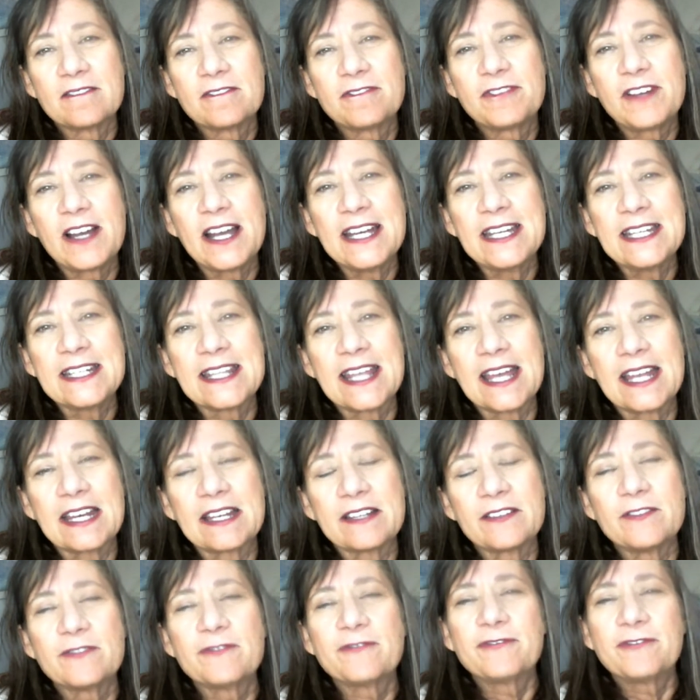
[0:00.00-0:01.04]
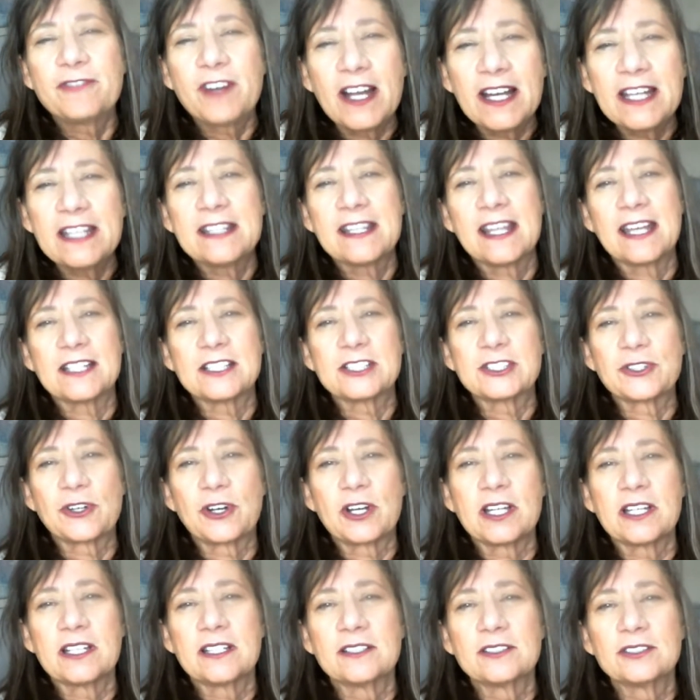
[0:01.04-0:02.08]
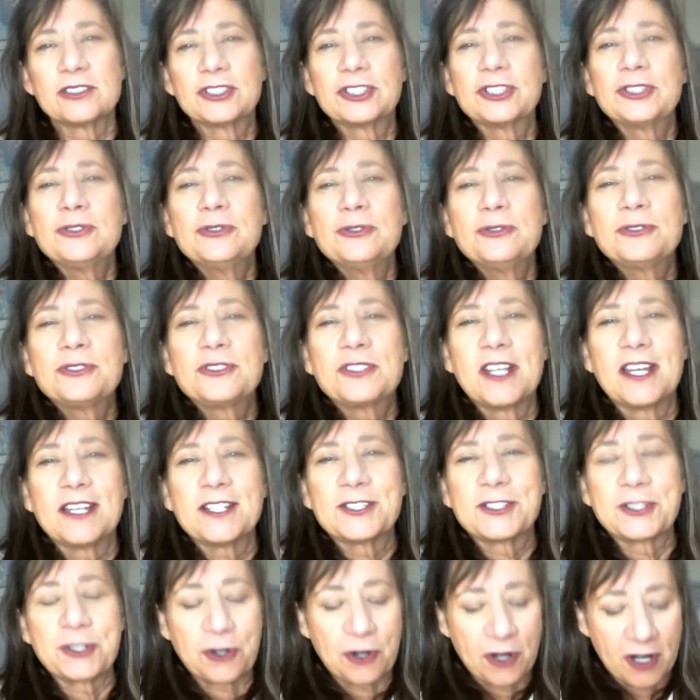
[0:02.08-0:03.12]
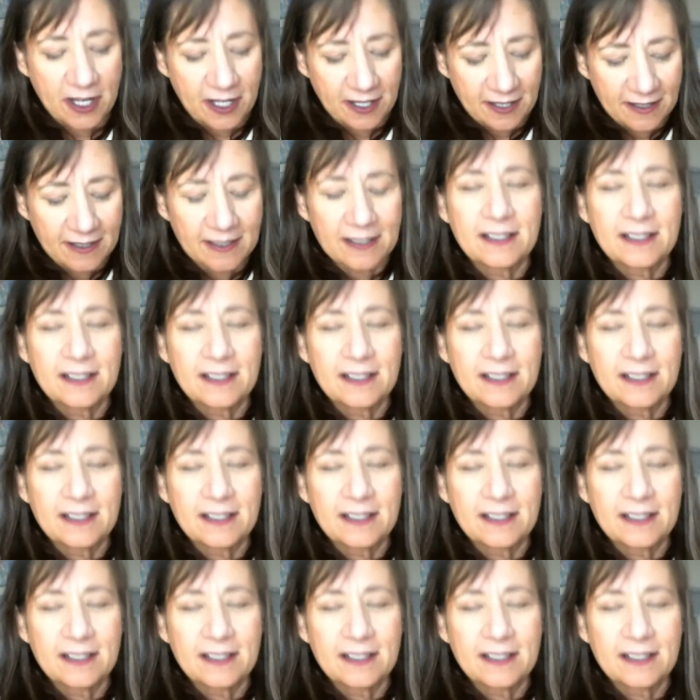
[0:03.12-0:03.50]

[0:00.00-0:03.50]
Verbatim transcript: find that find that joy, choose that joy.